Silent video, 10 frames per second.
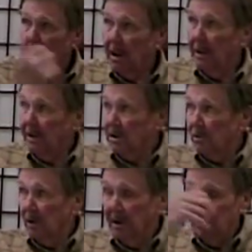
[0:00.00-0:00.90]
Klingers
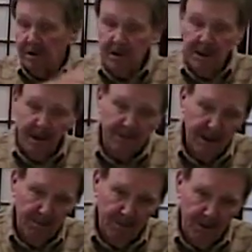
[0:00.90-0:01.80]
were the girls' names,
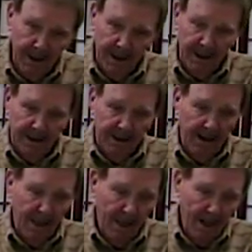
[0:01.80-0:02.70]
Moody Klinger.
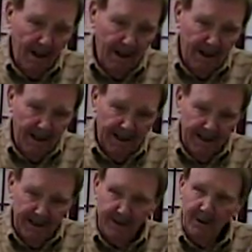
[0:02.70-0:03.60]

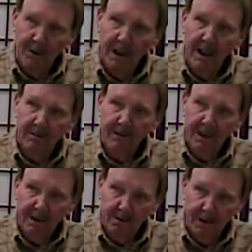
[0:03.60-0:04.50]
And so I'd have
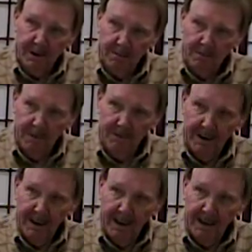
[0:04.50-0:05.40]
dinner with them every
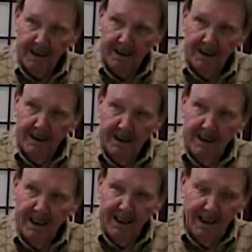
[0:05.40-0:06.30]
night.
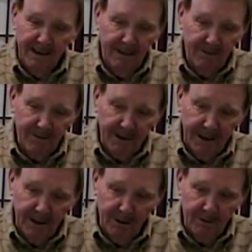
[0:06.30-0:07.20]
And I'll never
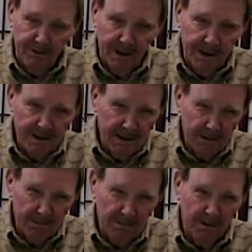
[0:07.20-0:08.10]
forget old Franz
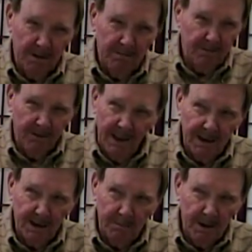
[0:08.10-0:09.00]

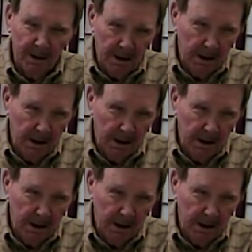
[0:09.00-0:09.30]
Zbinden.